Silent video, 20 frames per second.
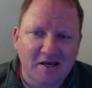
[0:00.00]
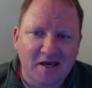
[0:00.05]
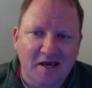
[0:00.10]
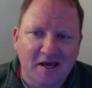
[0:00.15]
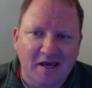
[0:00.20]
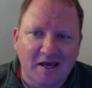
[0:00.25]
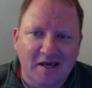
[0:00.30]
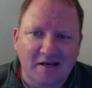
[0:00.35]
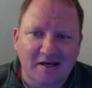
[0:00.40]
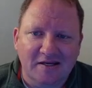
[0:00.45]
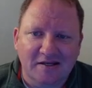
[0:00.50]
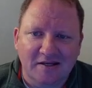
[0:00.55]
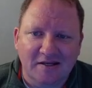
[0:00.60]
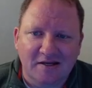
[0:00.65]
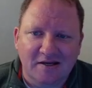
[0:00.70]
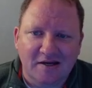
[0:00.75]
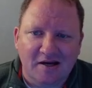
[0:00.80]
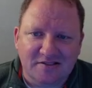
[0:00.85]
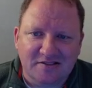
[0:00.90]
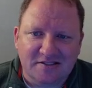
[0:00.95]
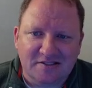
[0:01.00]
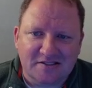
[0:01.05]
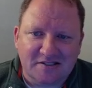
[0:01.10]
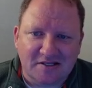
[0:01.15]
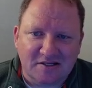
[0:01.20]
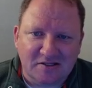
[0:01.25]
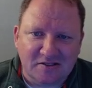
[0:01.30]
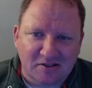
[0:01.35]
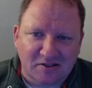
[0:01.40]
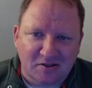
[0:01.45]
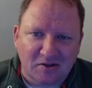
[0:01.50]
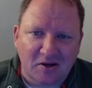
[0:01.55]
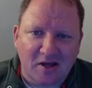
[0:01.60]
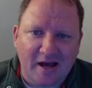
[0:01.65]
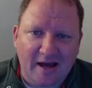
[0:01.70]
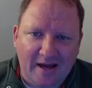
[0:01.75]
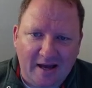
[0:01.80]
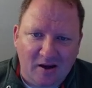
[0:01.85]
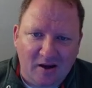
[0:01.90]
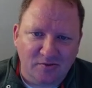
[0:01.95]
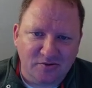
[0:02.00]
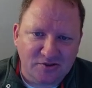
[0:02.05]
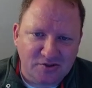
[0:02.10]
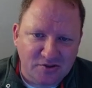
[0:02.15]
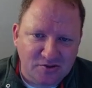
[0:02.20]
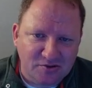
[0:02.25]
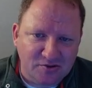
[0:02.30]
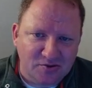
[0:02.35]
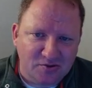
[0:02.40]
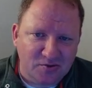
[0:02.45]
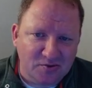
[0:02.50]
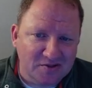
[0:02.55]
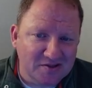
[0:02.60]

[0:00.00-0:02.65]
And this is a little how-to.